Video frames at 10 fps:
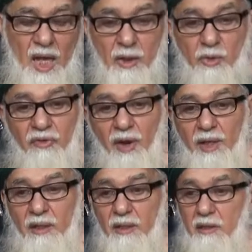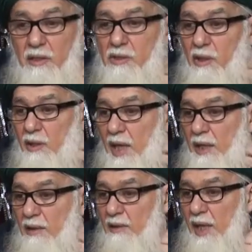And to find a teacher
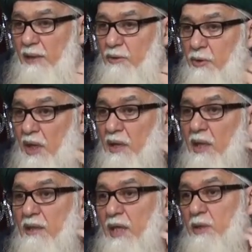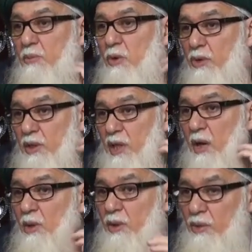like that, you cannot anymore in
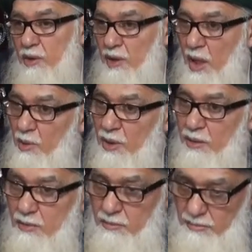our